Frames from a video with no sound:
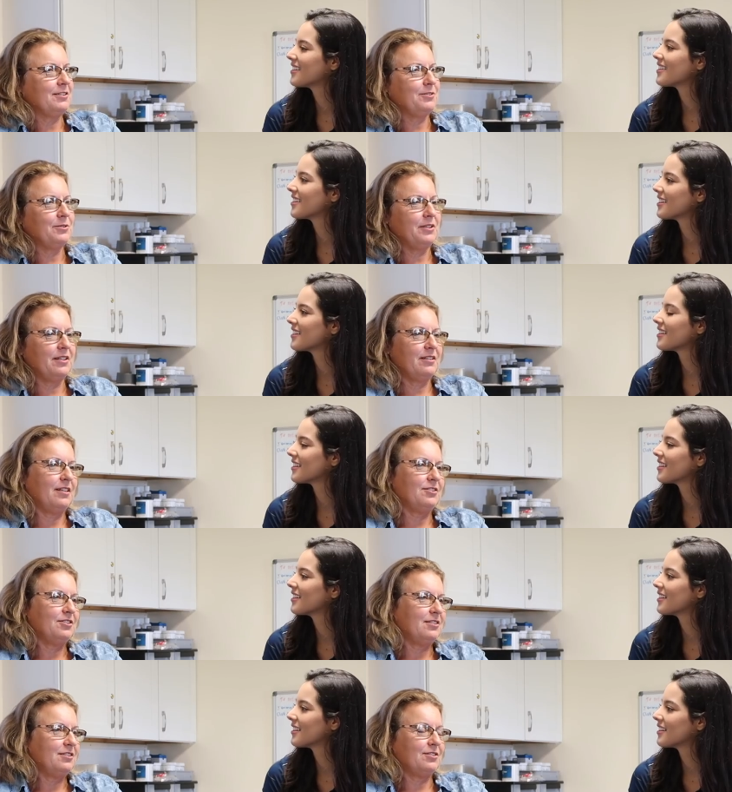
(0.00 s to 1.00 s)
Speaker 1: to deal with and now
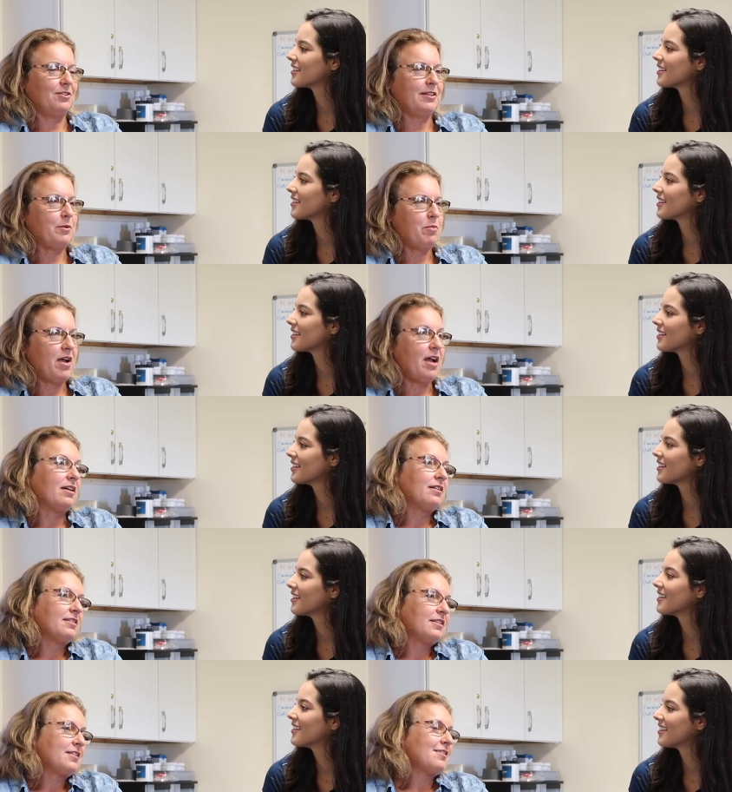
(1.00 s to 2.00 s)
she's so laid back.
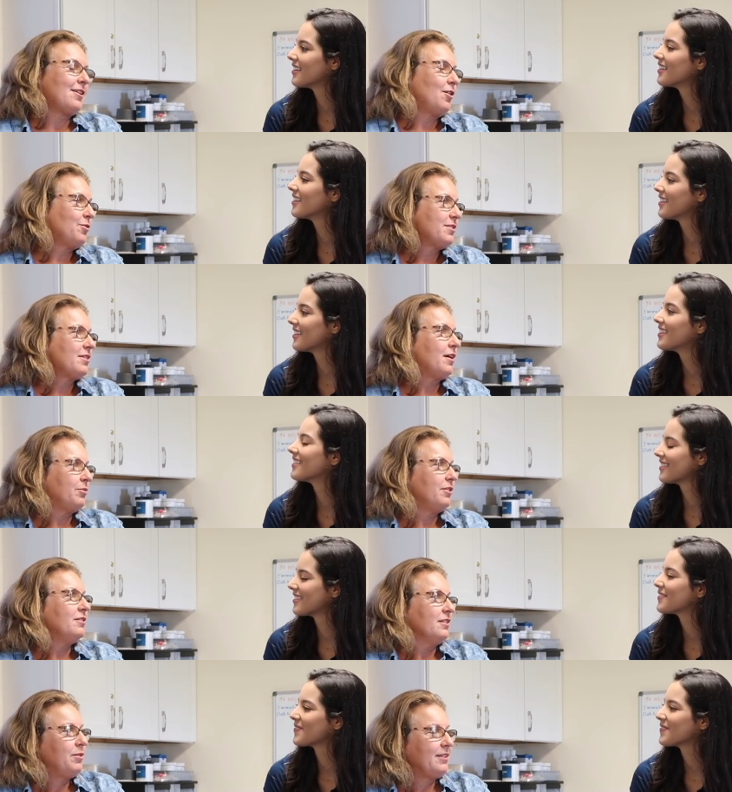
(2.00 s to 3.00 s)
Doesn't always happen,
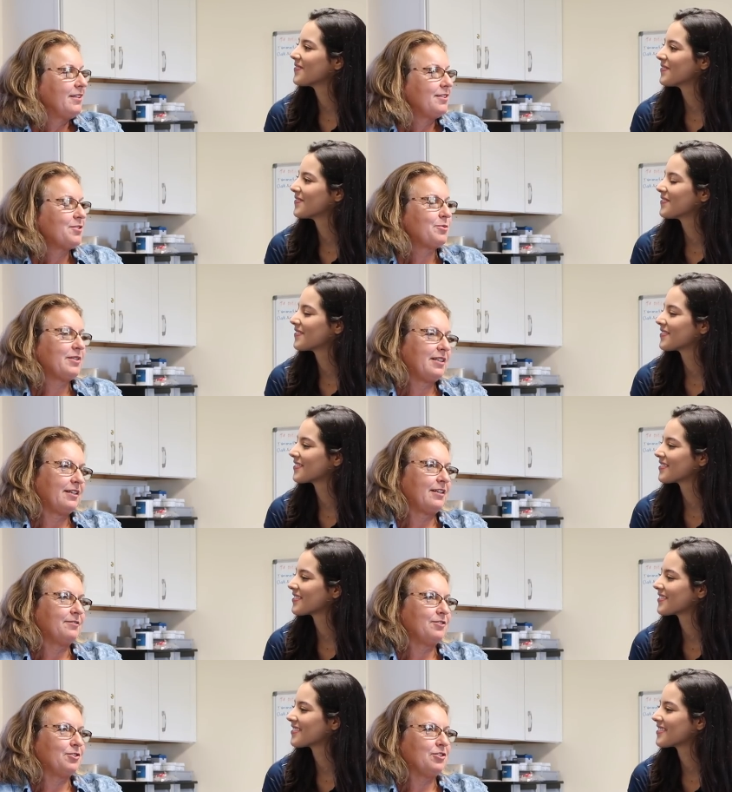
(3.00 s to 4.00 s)
but that's one thing
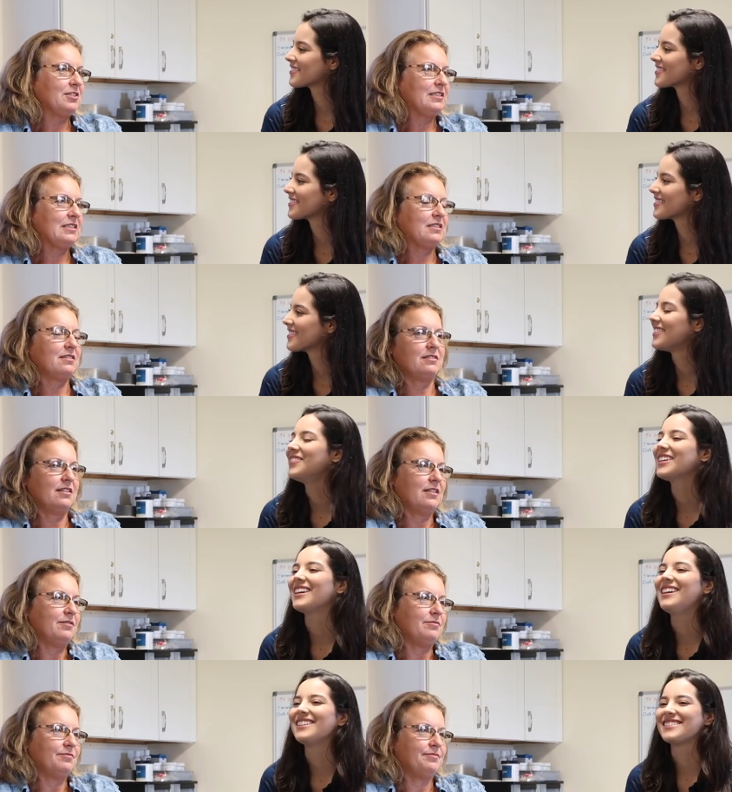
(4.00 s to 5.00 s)
I've noticed. Oh my
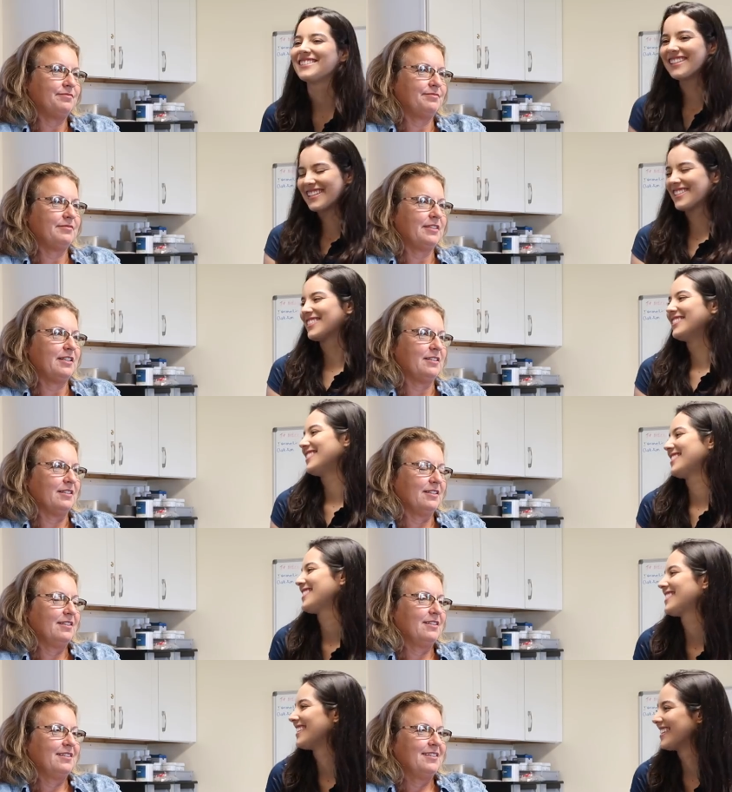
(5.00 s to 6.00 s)
uh, gosh, that's yeah. so
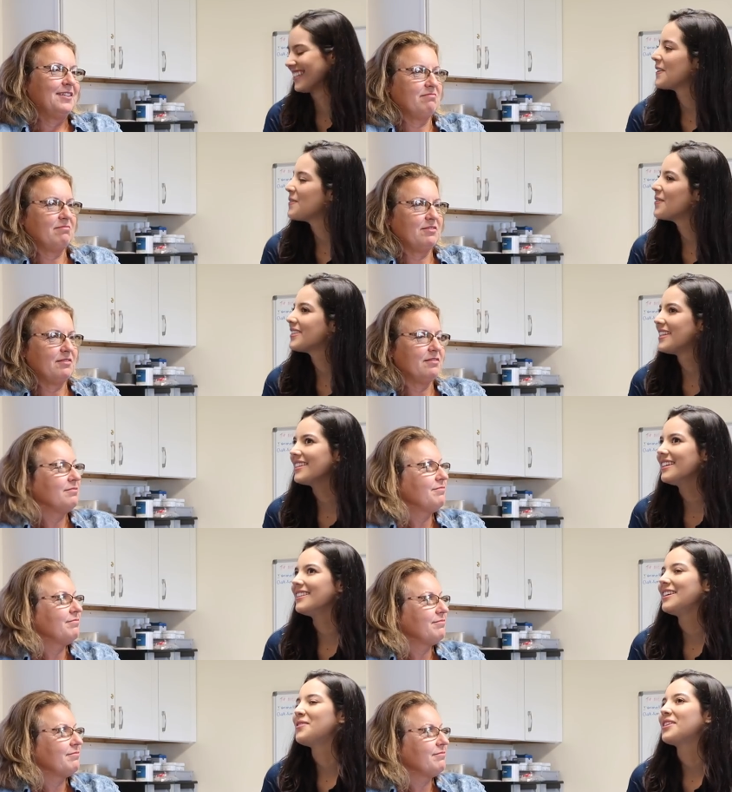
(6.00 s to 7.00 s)
Speaker 2: interesting. You would think
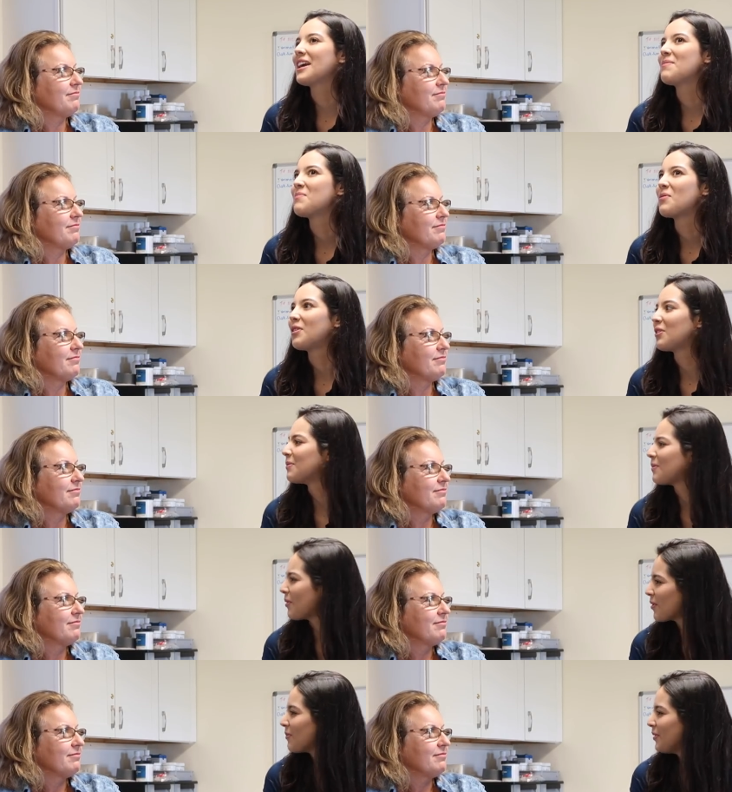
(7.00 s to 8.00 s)
that they would get more
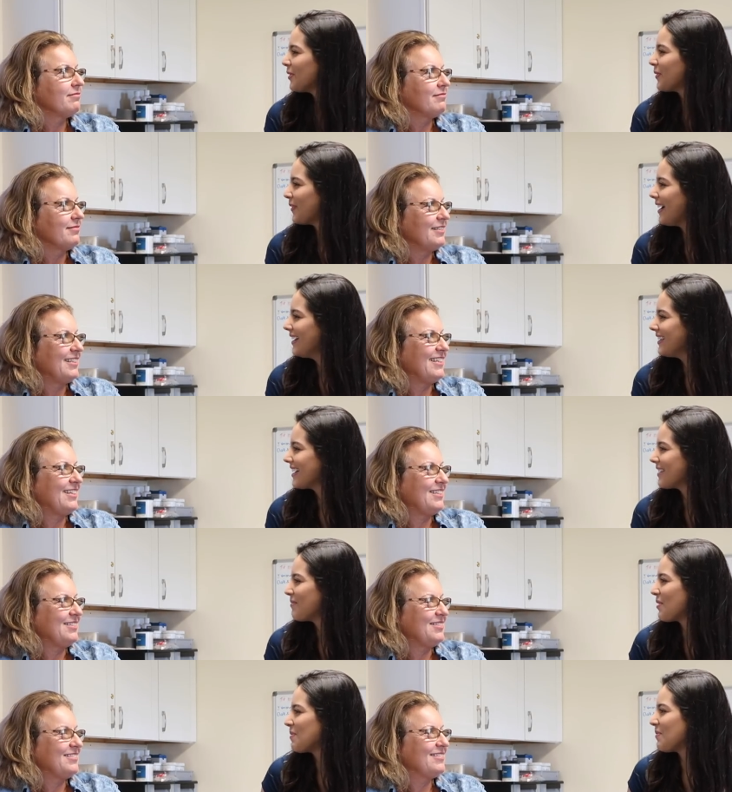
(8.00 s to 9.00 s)
hormonal, right? Yeah. Like
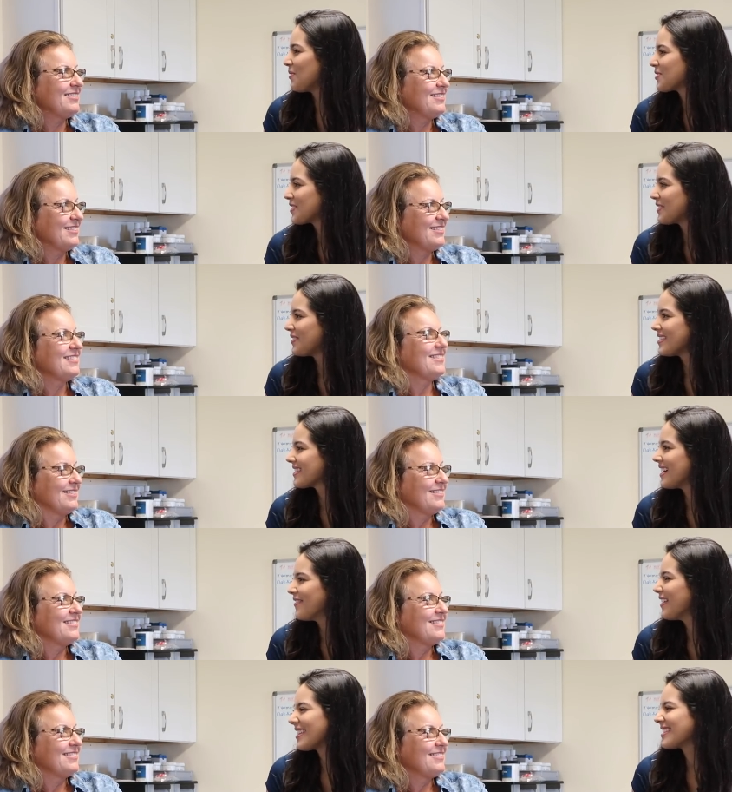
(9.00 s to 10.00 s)
more emotional and
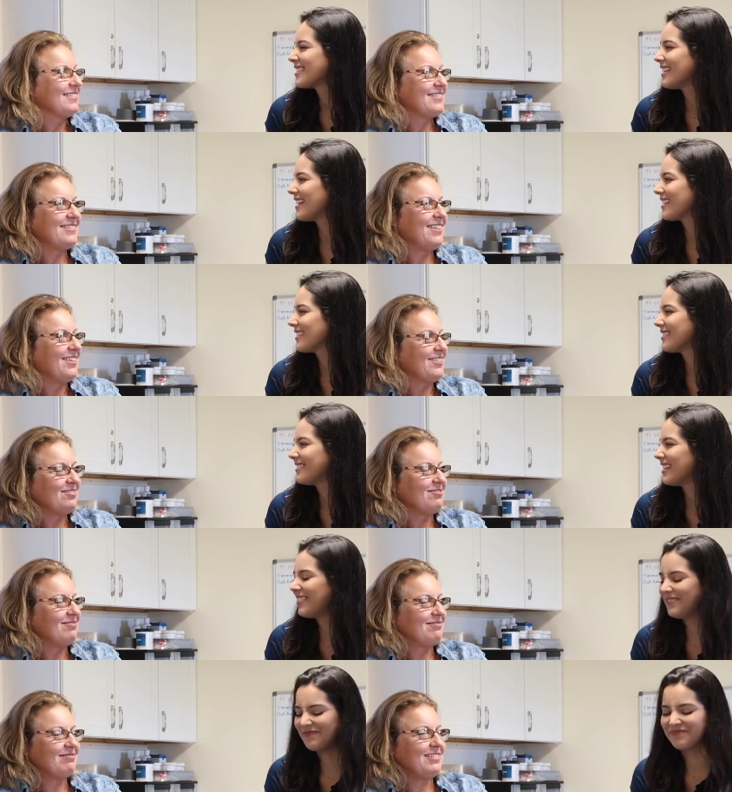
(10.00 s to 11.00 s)
stuff. That's like, no.
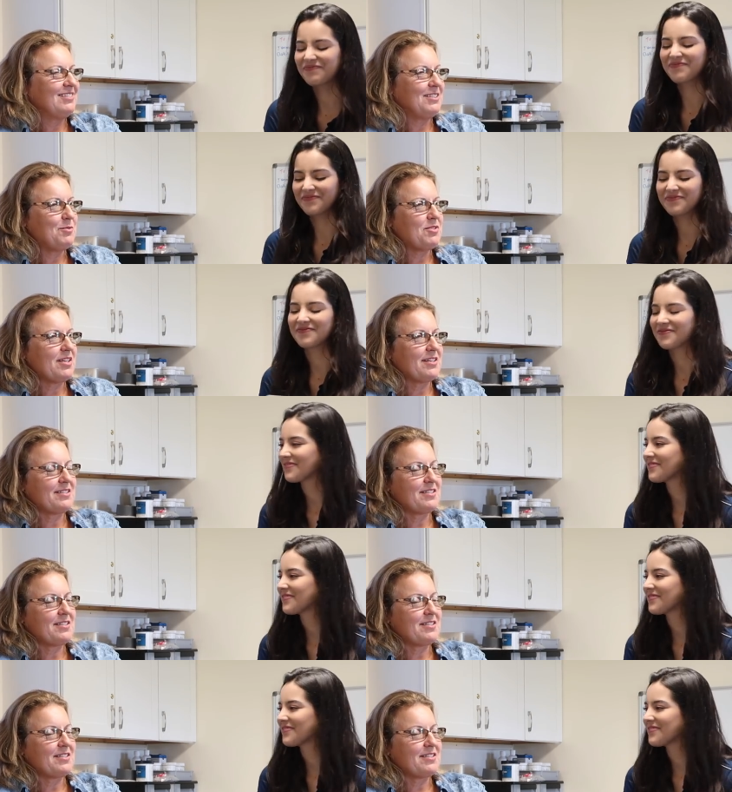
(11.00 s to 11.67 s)
no? It
Speaker 1: seems like